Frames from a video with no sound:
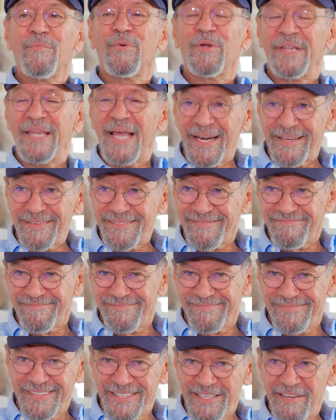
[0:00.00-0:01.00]
But
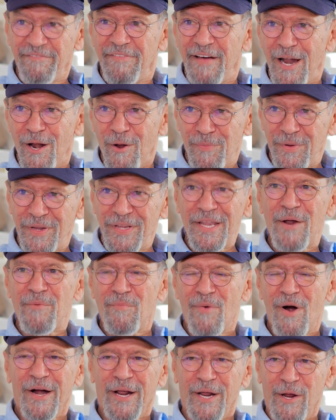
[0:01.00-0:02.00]
developing
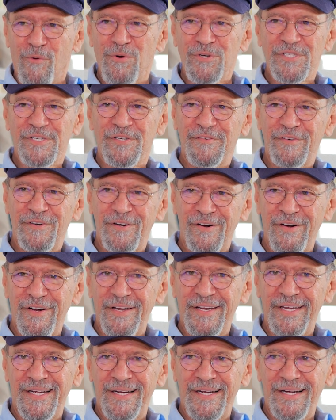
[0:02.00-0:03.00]
that market was a
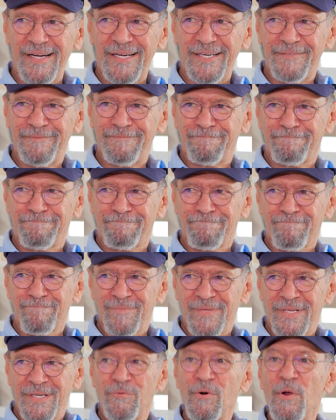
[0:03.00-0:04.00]
very
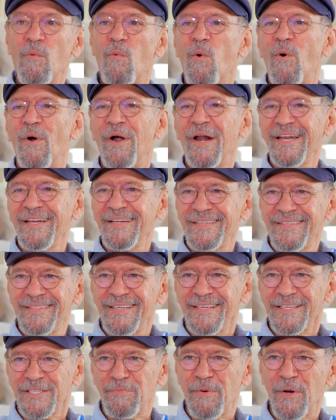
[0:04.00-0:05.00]
rewarding
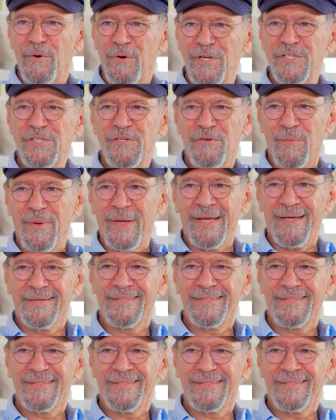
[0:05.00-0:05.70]
experience for me.